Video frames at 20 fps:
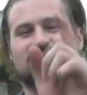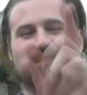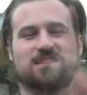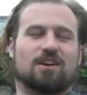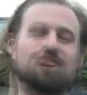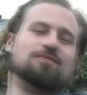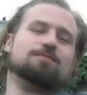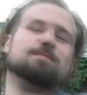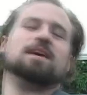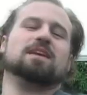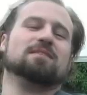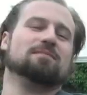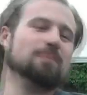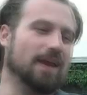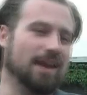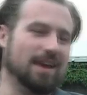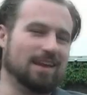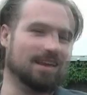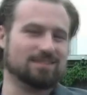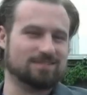self-made
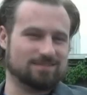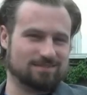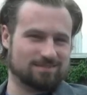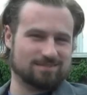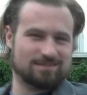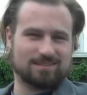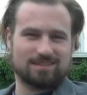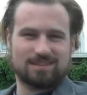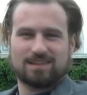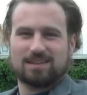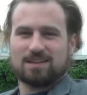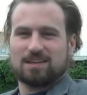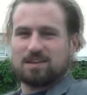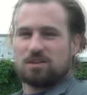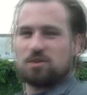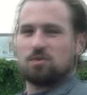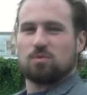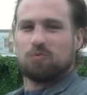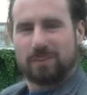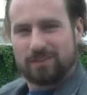man.
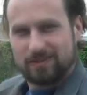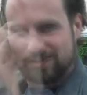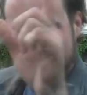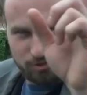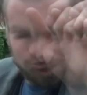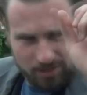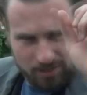You won the